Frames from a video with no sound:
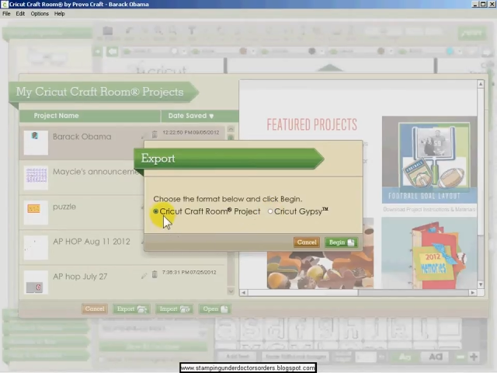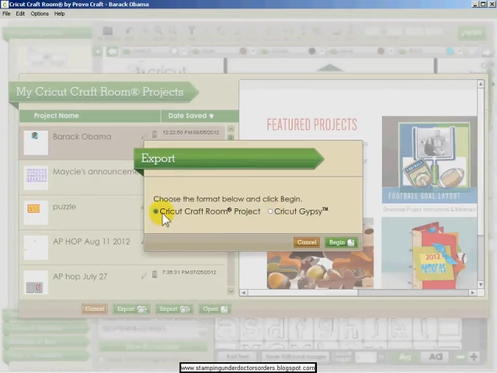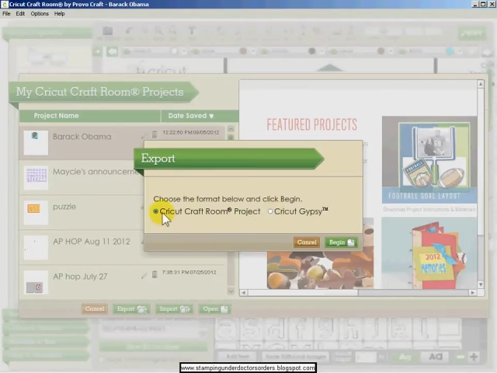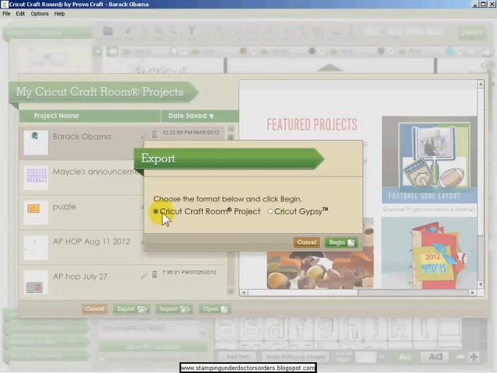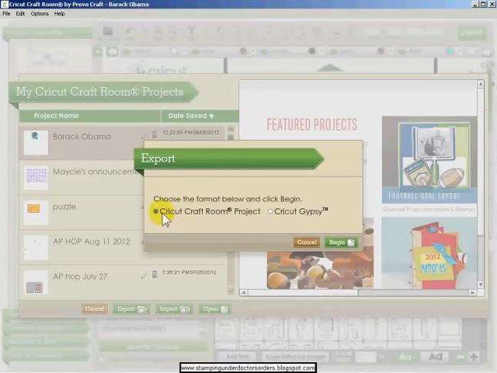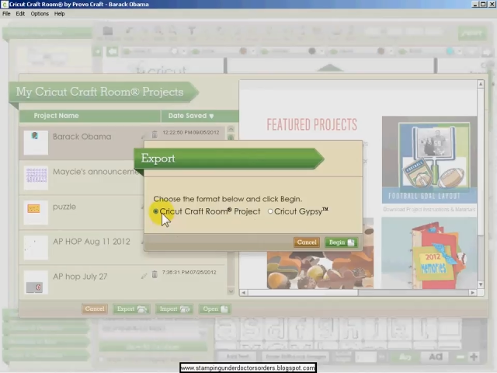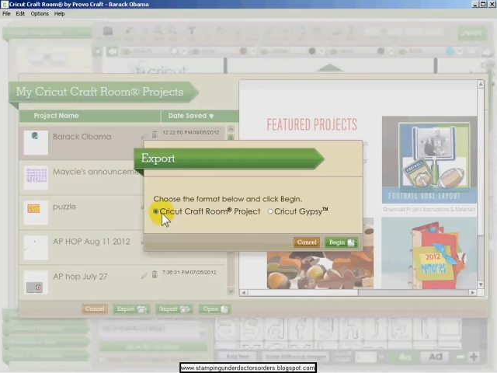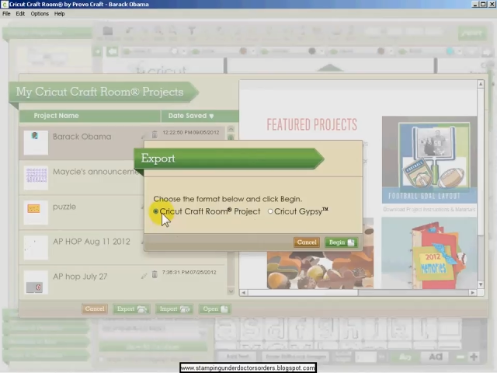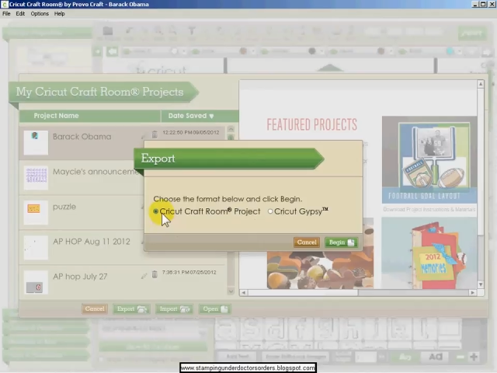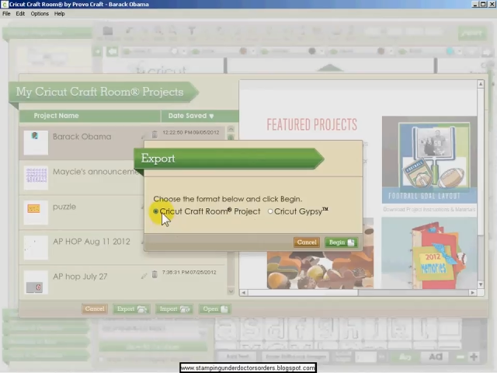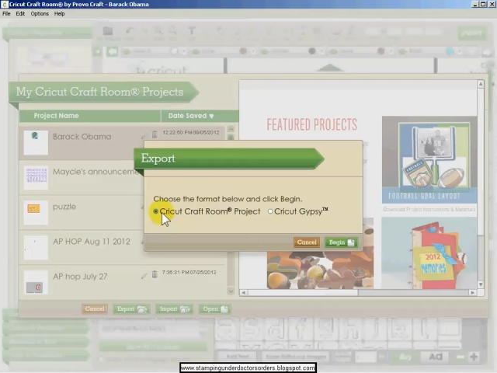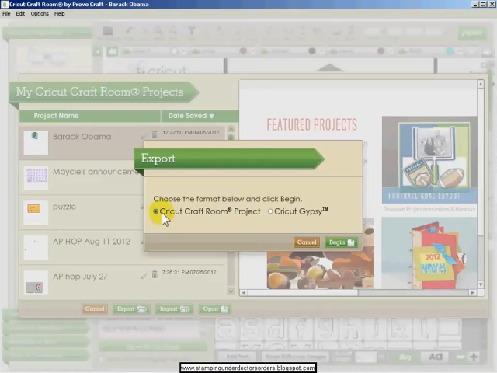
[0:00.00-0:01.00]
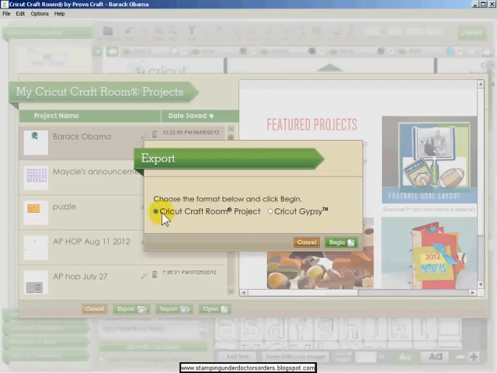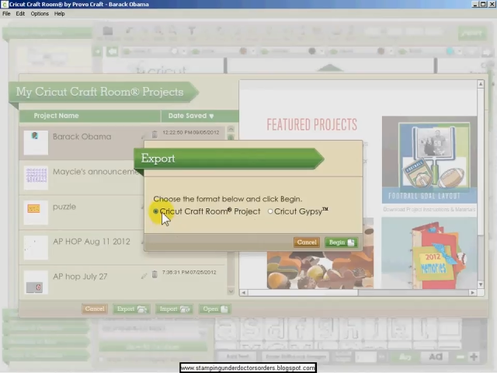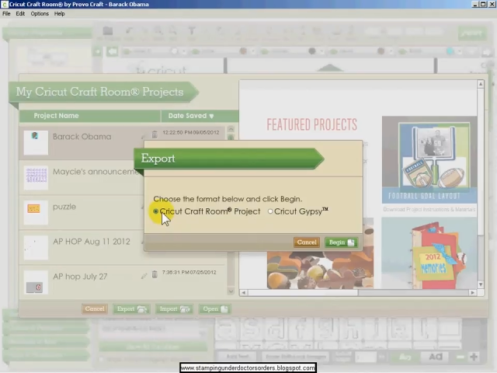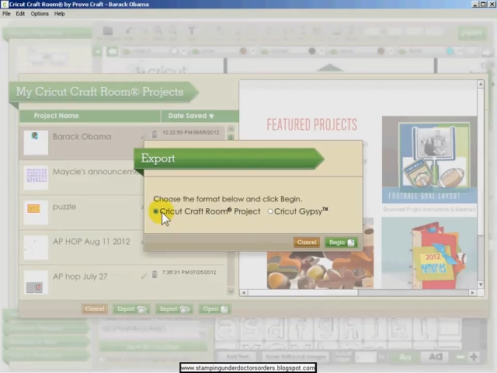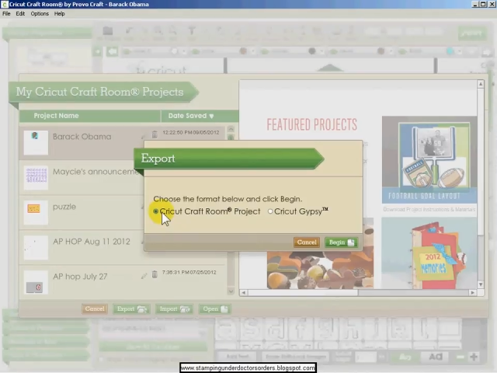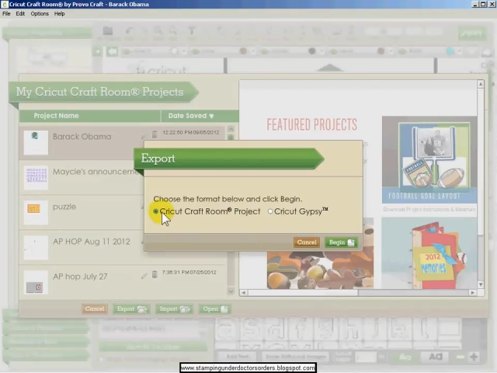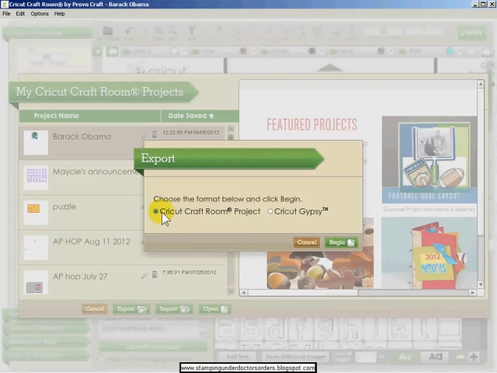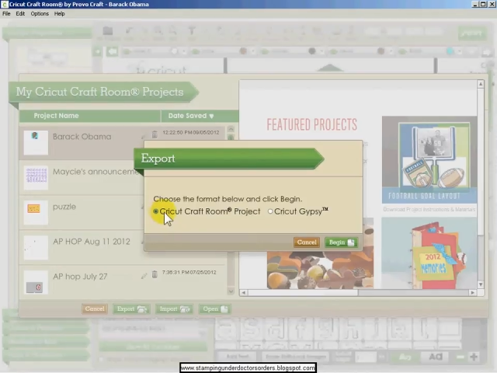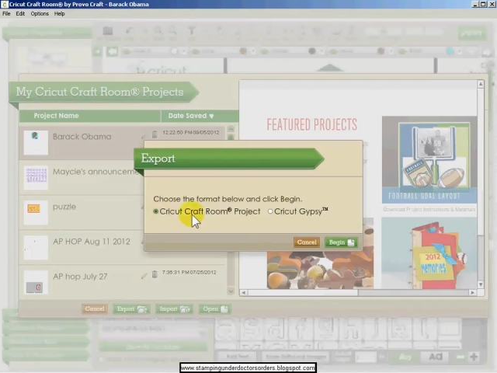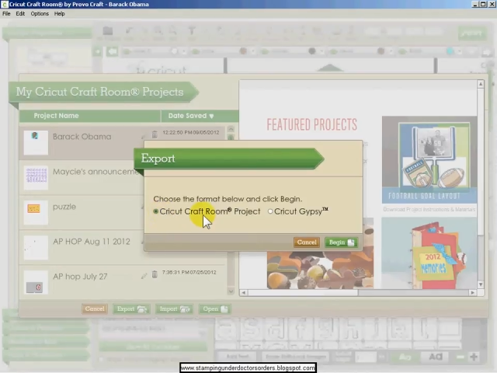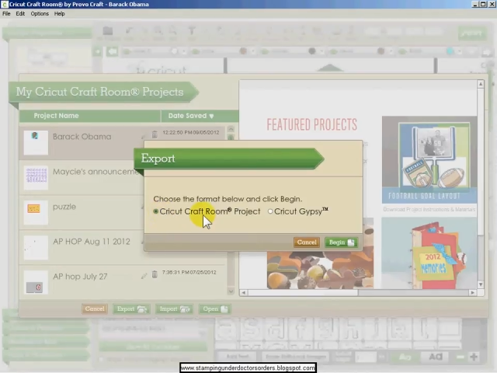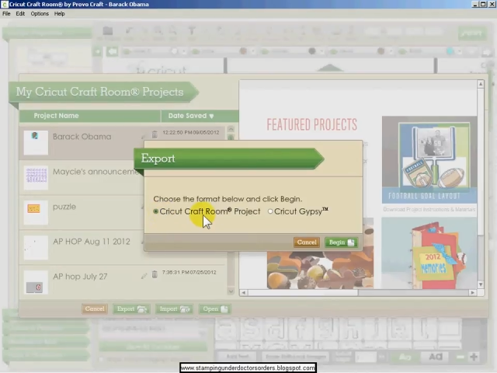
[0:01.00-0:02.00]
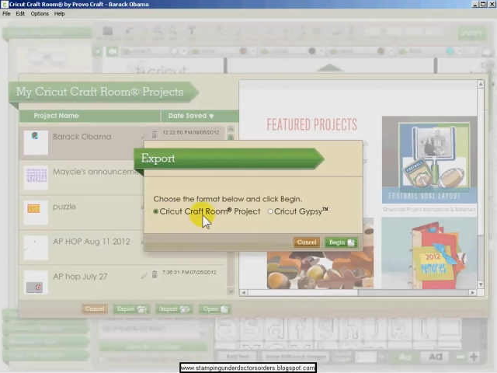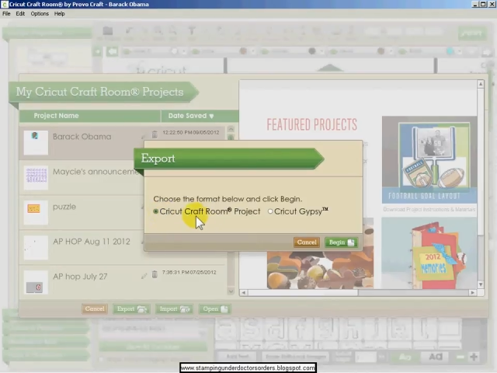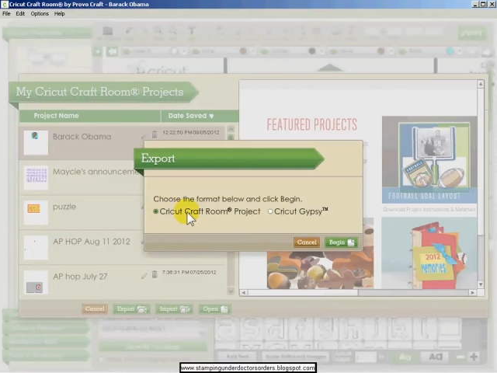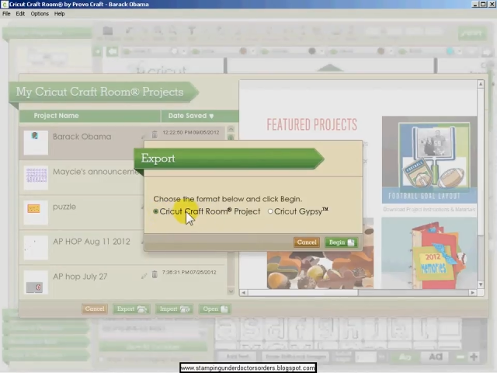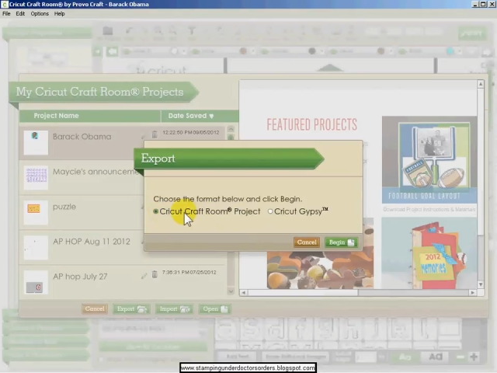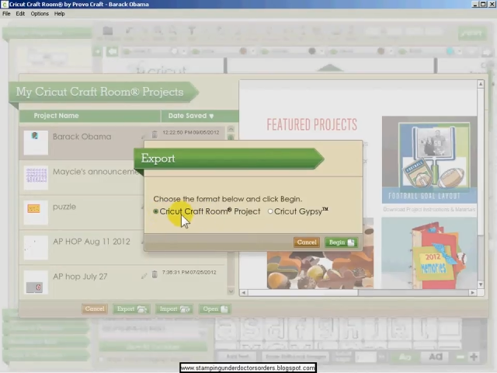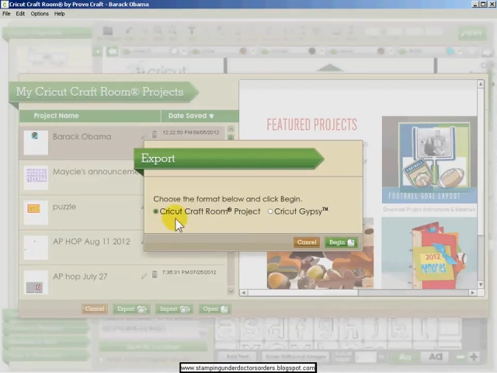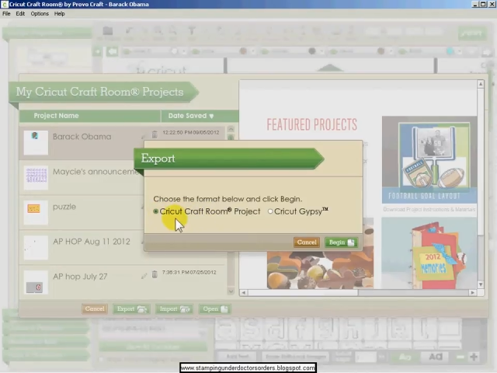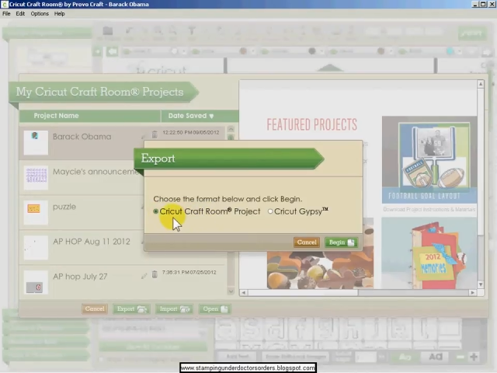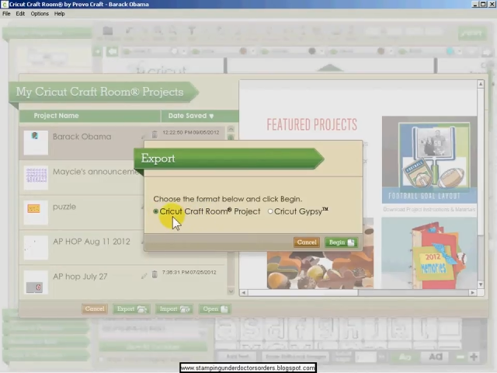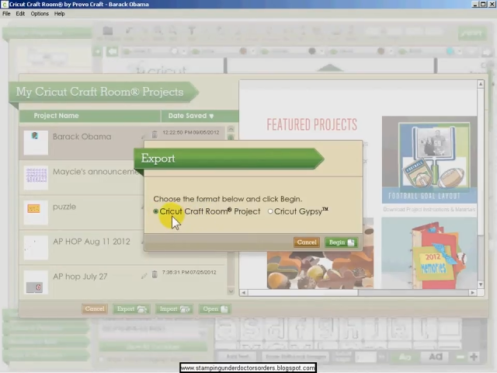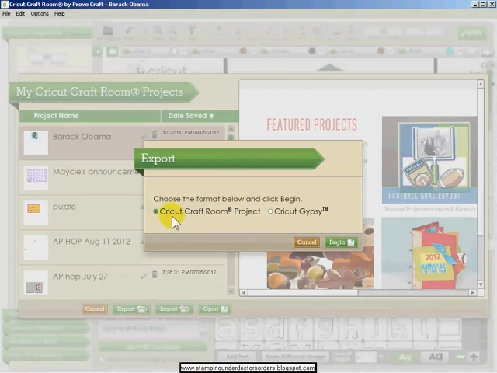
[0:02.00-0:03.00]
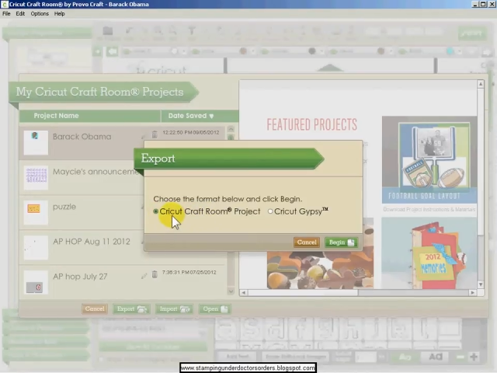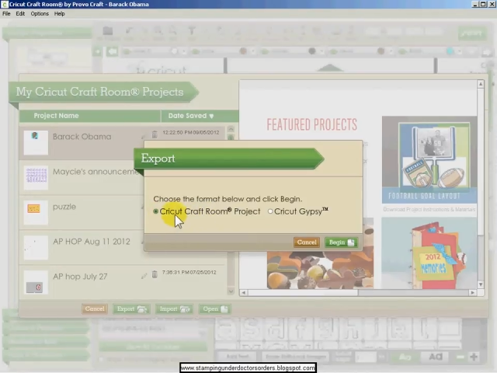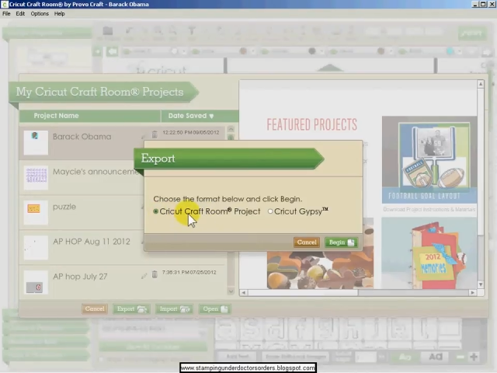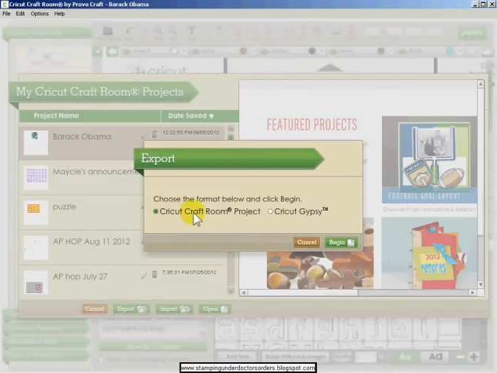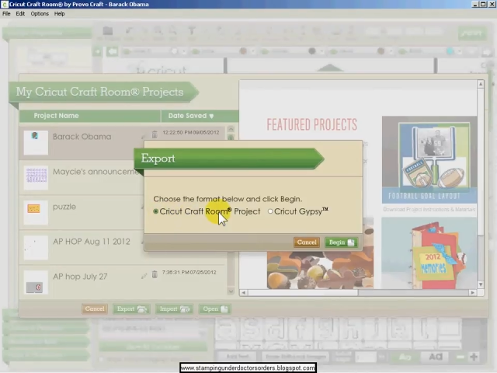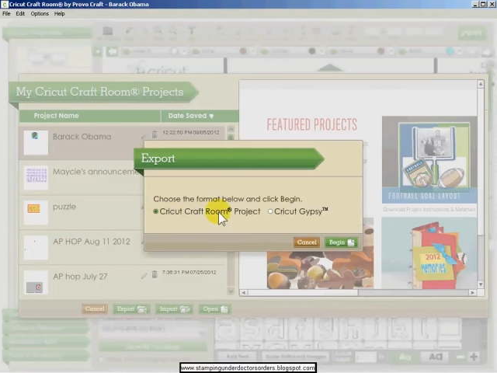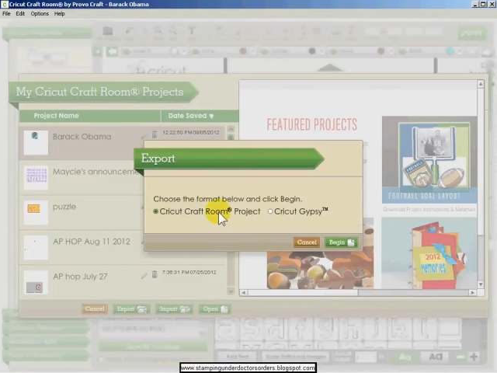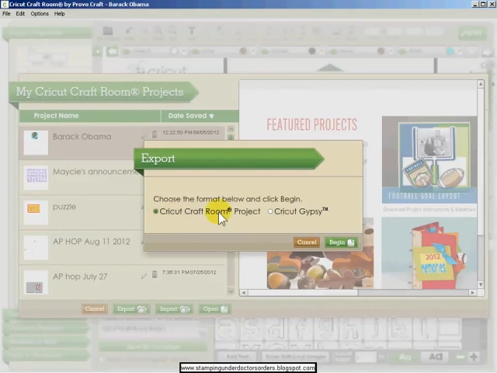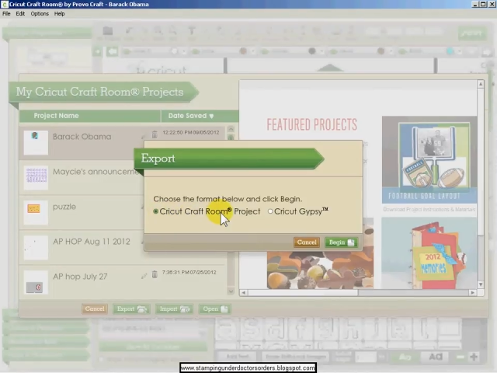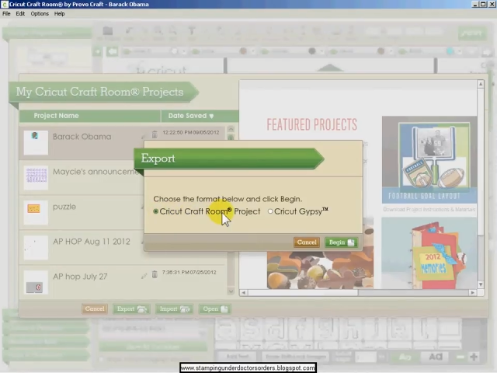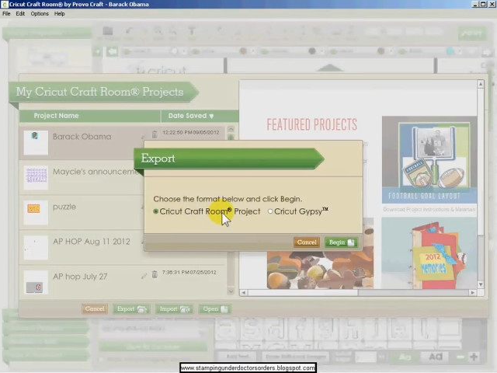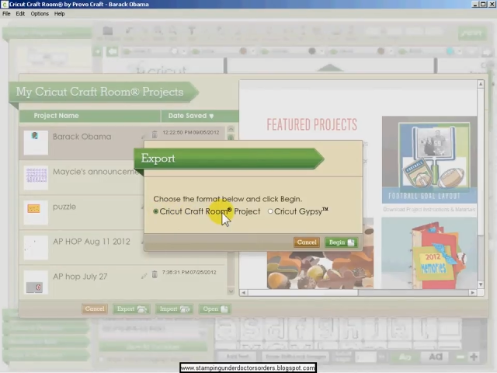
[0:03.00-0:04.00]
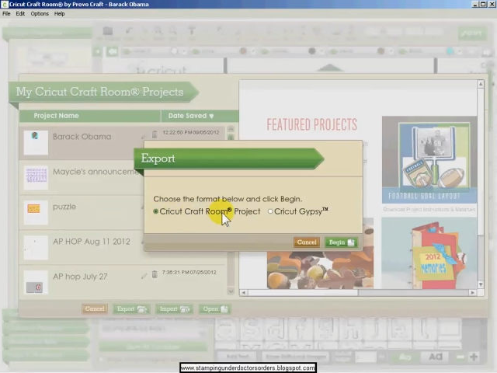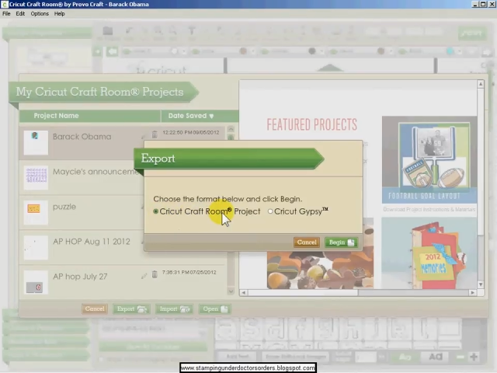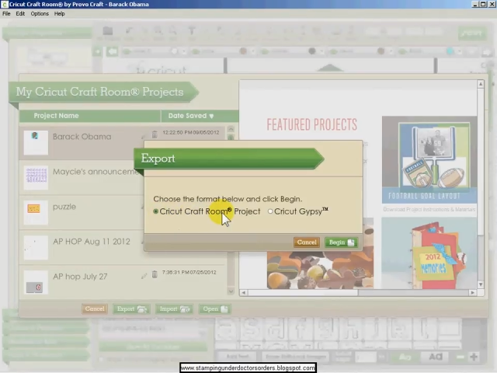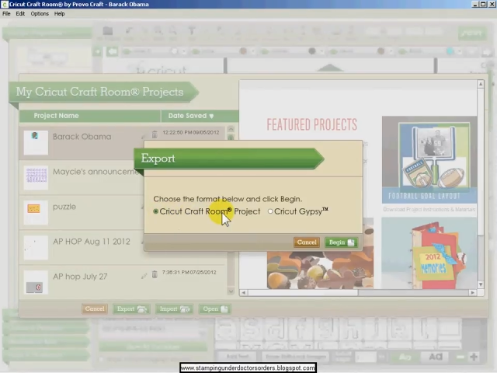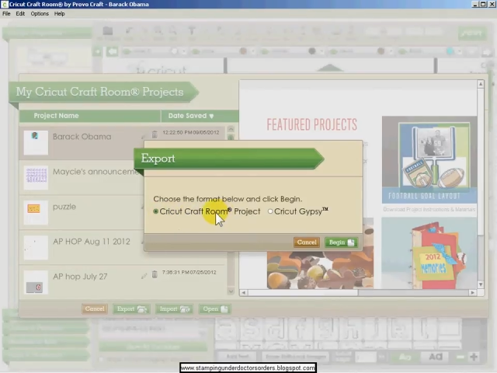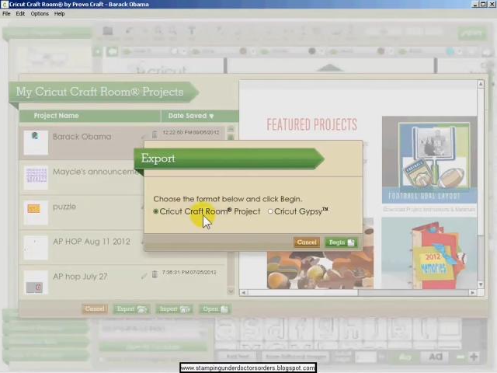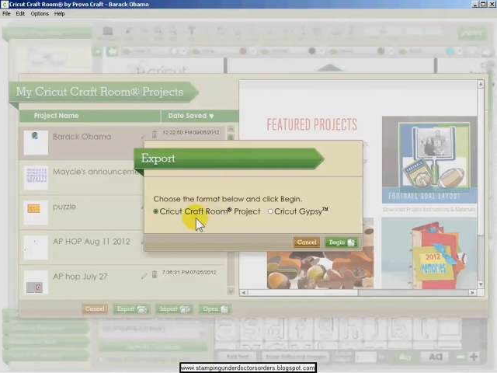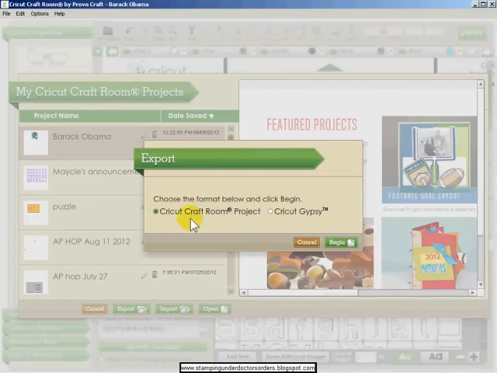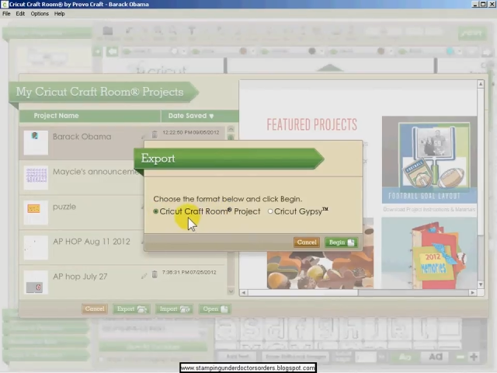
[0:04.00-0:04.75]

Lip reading: Nobody's mouth can be seen.